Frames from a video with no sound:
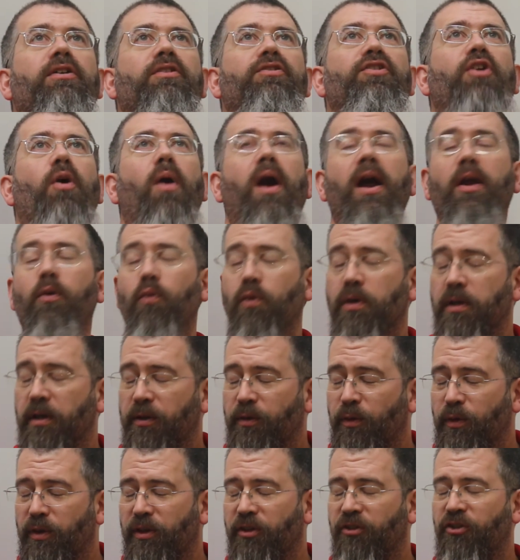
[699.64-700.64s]
So I
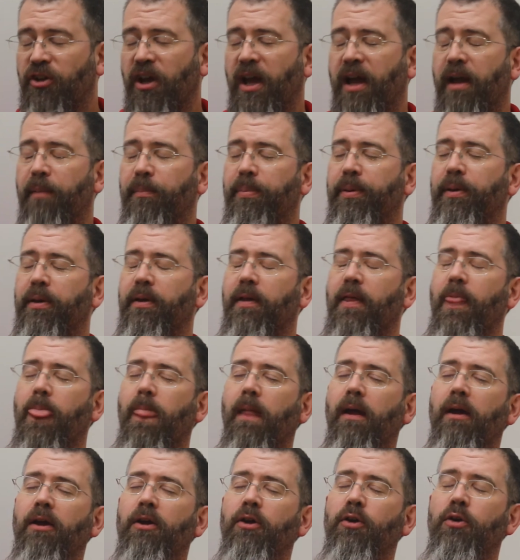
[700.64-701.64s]
worked with a chap
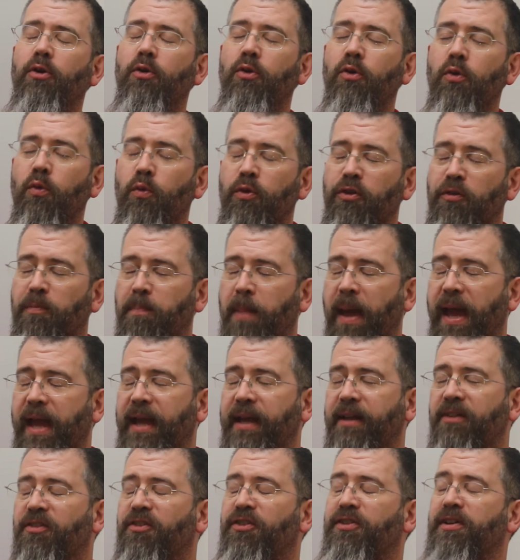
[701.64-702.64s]
who was
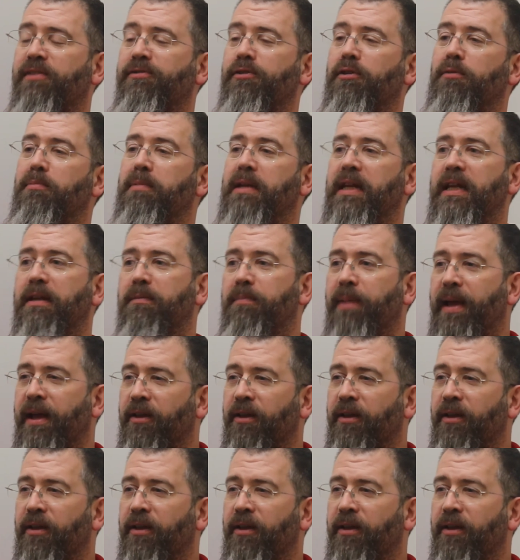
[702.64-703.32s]
paid several £1 million